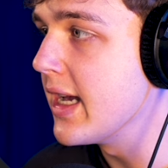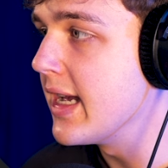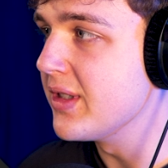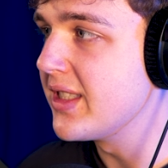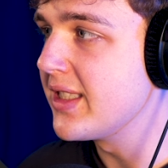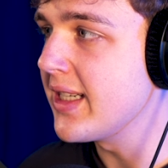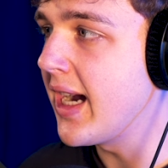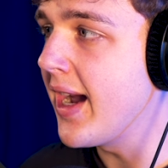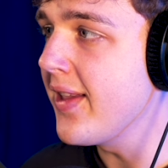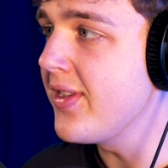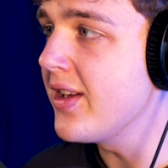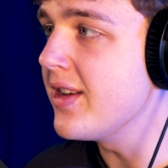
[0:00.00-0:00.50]

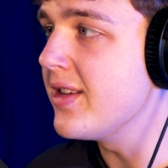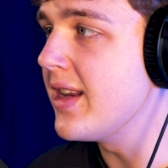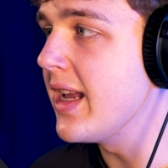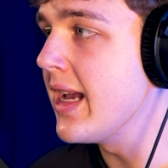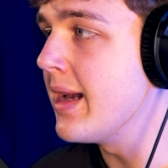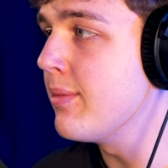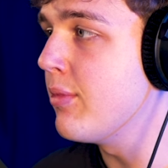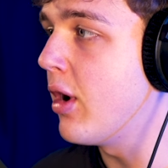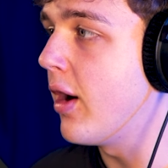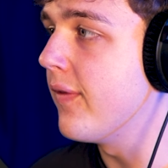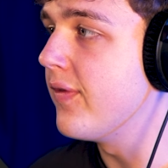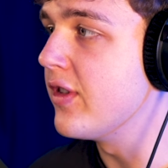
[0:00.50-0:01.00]
Beside the
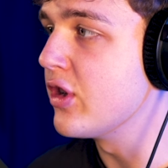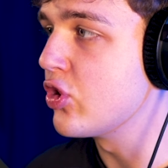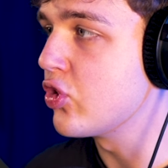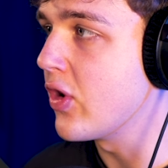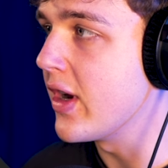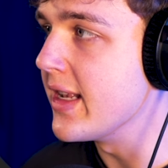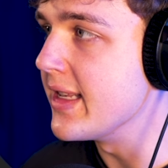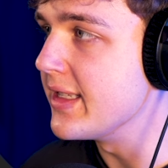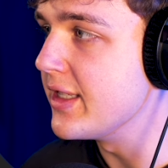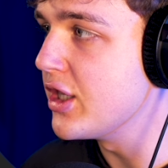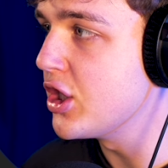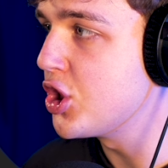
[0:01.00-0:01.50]
name of the
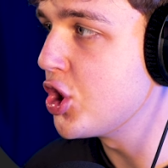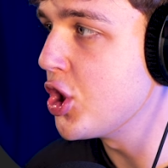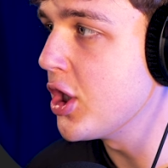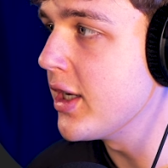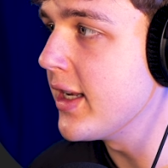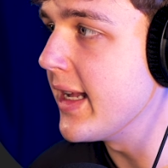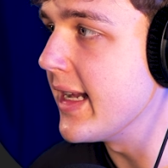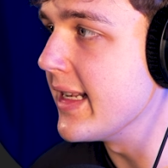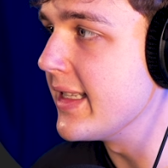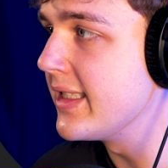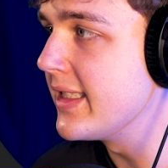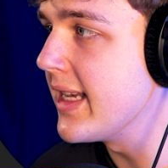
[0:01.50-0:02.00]

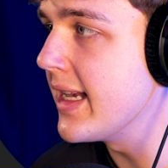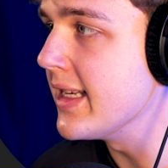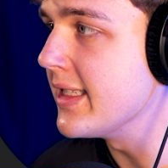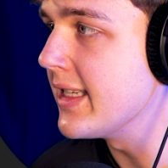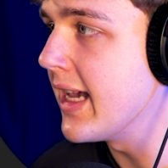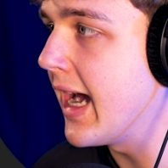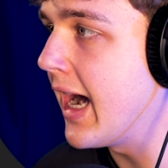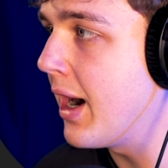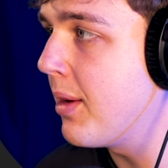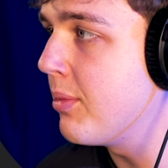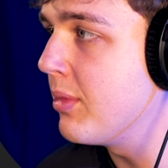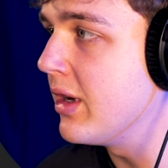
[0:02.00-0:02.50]
transition, it says
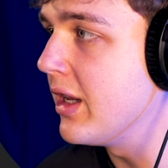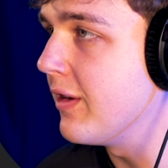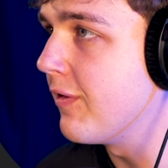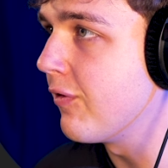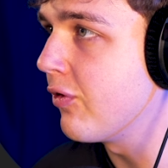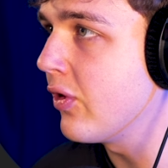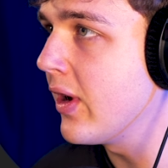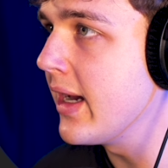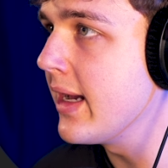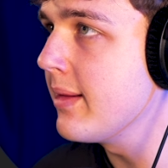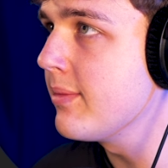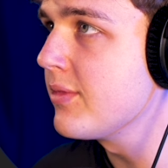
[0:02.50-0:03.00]
how many
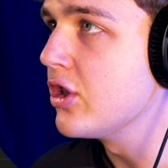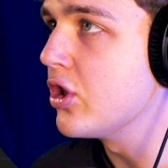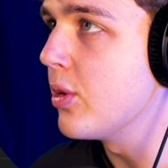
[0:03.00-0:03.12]
frames.